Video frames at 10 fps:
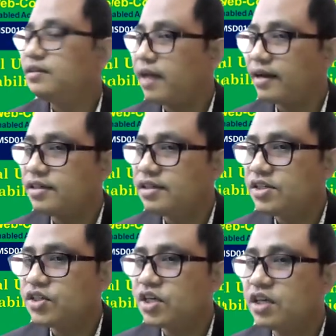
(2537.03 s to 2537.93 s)
take
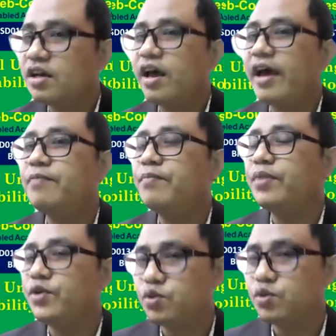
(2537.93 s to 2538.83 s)
decision, and
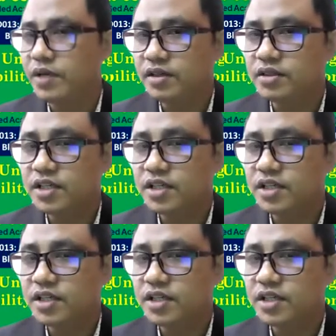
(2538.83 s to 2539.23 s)
produce meaning.